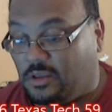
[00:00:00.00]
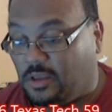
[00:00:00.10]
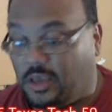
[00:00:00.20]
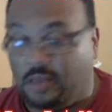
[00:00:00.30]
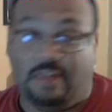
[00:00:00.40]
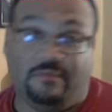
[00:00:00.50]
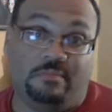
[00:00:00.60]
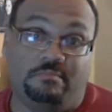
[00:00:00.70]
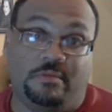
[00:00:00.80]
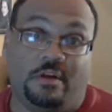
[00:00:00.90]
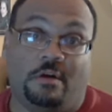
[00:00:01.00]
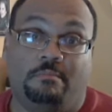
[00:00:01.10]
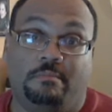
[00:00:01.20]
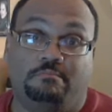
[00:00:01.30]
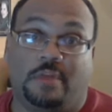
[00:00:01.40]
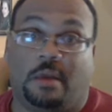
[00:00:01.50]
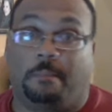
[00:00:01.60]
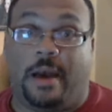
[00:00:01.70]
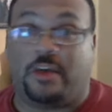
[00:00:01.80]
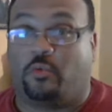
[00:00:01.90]
And even, you know, Nick
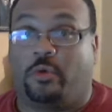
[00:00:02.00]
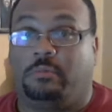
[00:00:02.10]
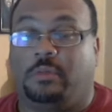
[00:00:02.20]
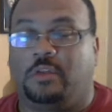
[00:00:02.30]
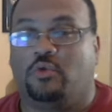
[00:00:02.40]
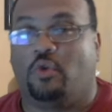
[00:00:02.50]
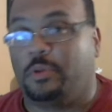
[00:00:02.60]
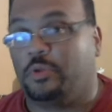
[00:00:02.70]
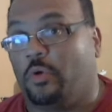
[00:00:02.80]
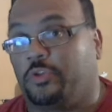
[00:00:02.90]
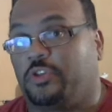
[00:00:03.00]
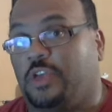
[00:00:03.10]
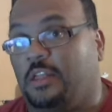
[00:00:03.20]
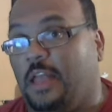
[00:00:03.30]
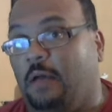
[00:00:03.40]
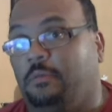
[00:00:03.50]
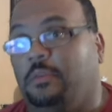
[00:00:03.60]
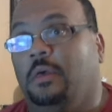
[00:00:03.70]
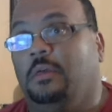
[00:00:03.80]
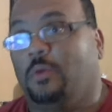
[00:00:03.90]
Basquin, the Norman North standout,
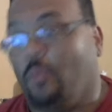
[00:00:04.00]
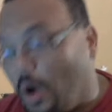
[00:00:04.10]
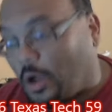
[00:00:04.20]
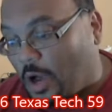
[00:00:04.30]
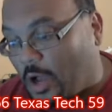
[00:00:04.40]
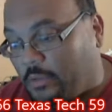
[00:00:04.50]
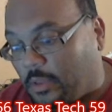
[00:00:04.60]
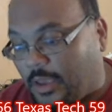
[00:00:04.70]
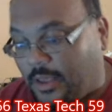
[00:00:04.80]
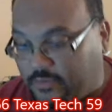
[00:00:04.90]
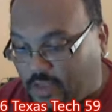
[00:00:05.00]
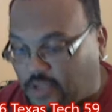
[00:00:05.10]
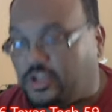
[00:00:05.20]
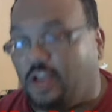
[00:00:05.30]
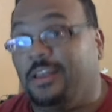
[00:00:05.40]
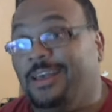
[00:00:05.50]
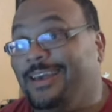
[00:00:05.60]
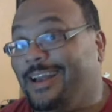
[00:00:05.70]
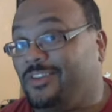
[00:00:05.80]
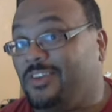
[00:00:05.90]
the walk-on, had a touchdown,
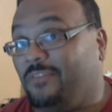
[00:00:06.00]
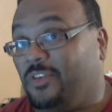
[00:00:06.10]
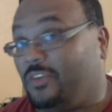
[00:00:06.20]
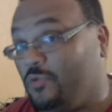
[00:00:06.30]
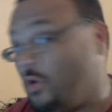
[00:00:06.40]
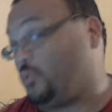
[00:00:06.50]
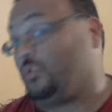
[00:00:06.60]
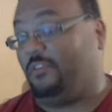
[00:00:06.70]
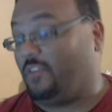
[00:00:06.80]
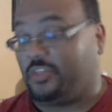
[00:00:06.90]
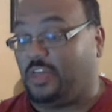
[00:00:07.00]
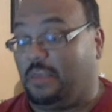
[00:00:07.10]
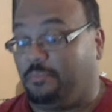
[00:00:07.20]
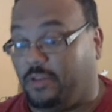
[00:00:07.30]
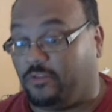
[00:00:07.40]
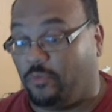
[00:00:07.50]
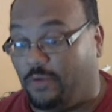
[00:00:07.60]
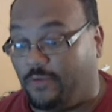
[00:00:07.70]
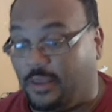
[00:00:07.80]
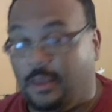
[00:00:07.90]
had 77 yards receiving. I thought he played
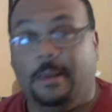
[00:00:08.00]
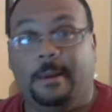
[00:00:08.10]
terrific.